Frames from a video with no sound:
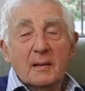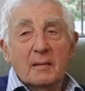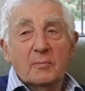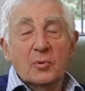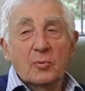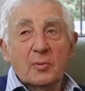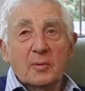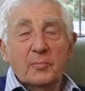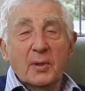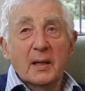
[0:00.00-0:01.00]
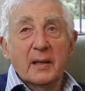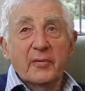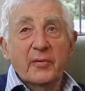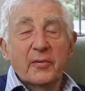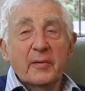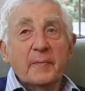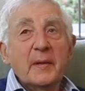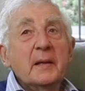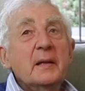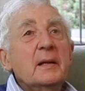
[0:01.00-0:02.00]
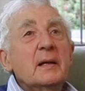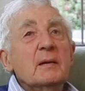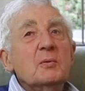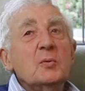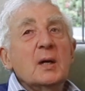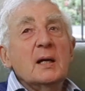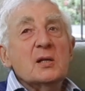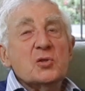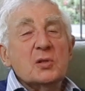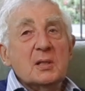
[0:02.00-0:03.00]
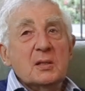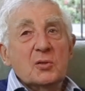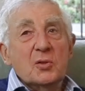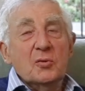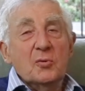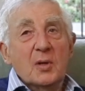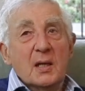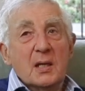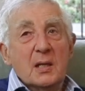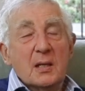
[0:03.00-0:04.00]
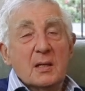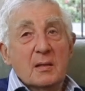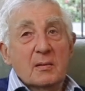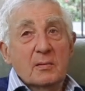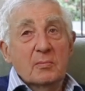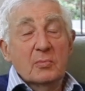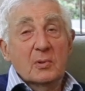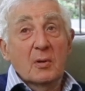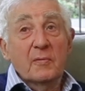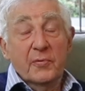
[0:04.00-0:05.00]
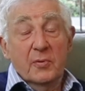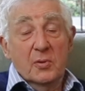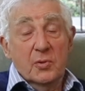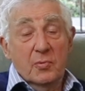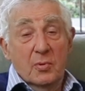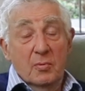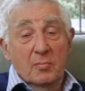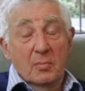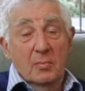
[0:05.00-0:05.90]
in Portland Place, and we were ushered into a conference room,